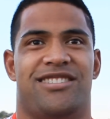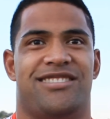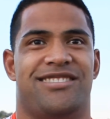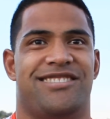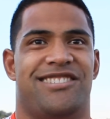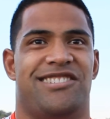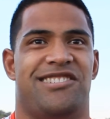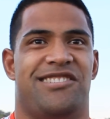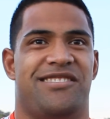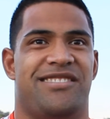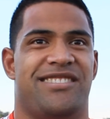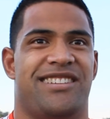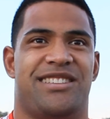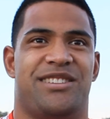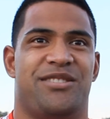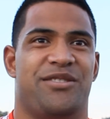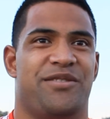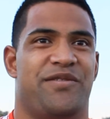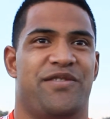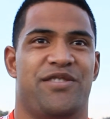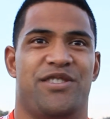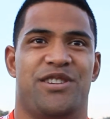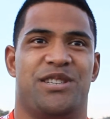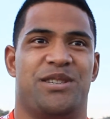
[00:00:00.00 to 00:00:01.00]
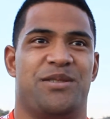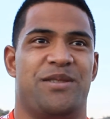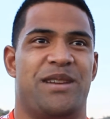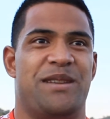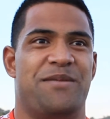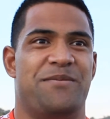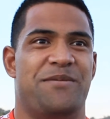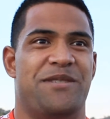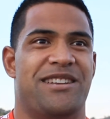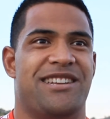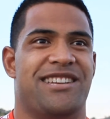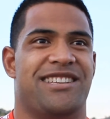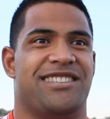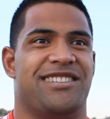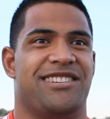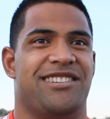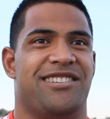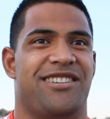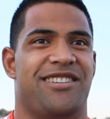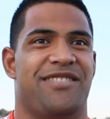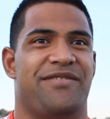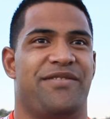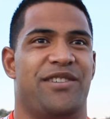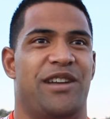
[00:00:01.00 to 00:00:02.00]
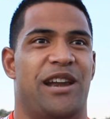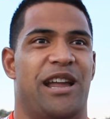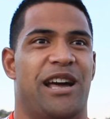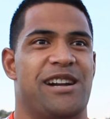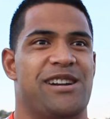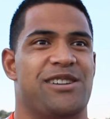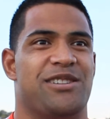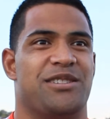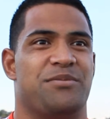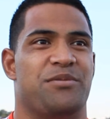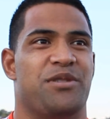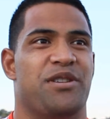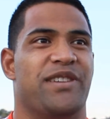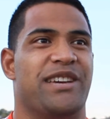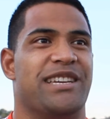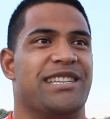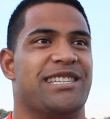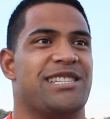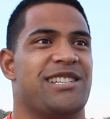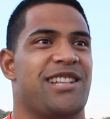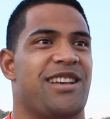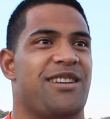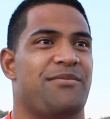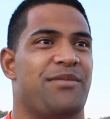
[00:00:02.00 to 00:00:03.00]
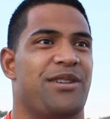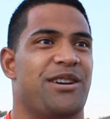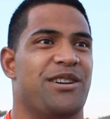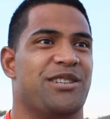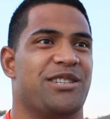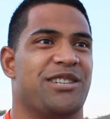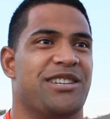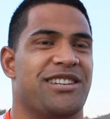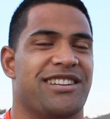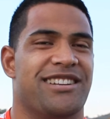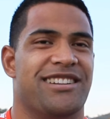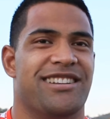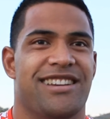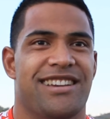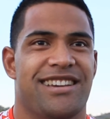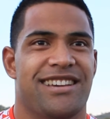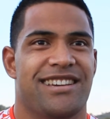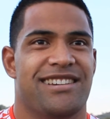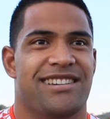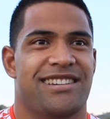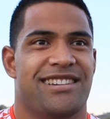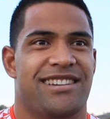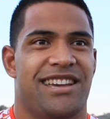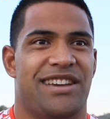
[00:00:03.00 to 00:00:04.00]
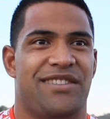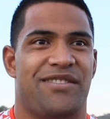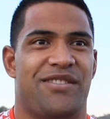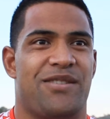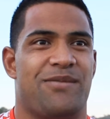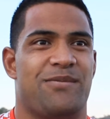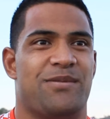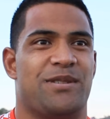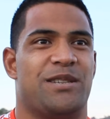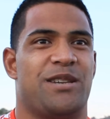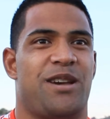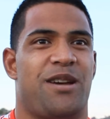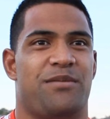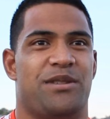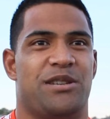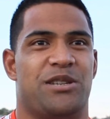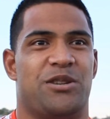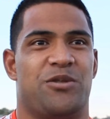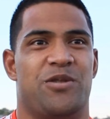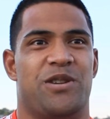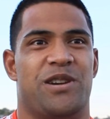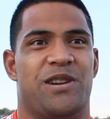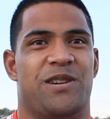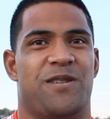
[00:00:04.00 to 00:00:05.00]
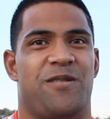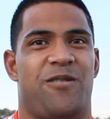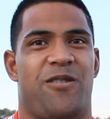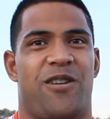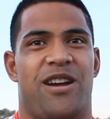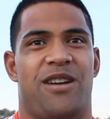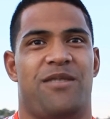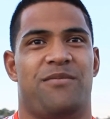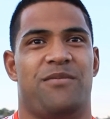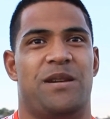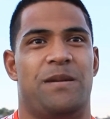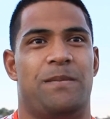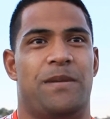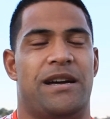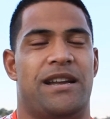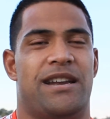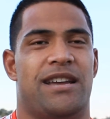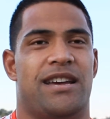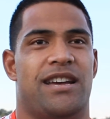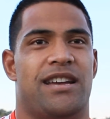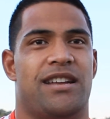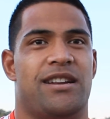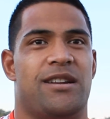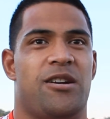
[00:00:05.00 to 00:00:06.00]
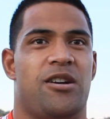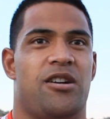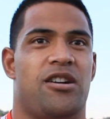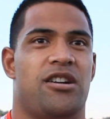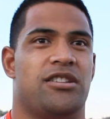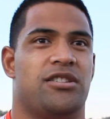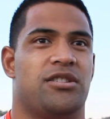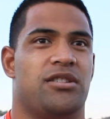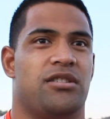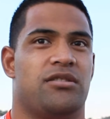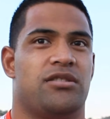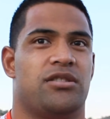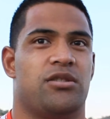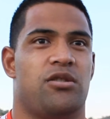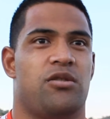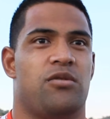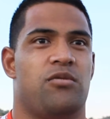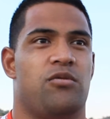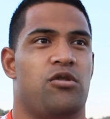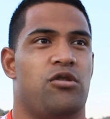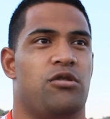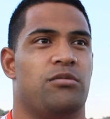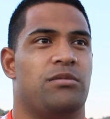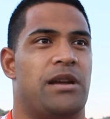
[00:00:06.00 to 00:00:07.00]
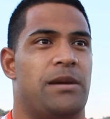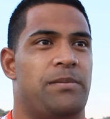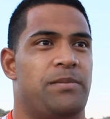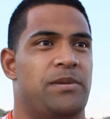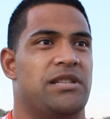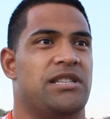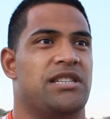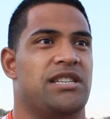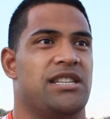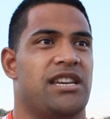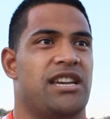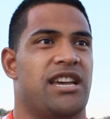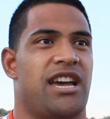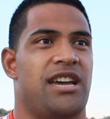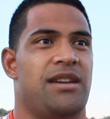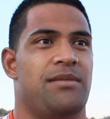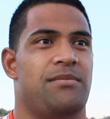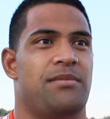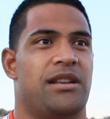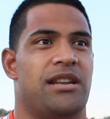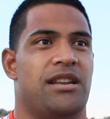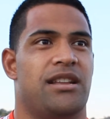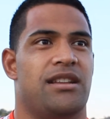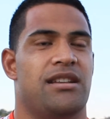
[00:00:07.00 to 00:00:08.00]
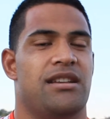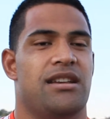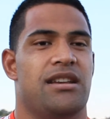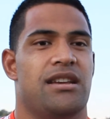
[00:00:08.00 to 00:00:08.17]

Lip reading: That's the first 20 minutes. You know, I felt like I was moving in slow motion, and everyone was so much quicker around me. But no, I sort of warmed up into the game, and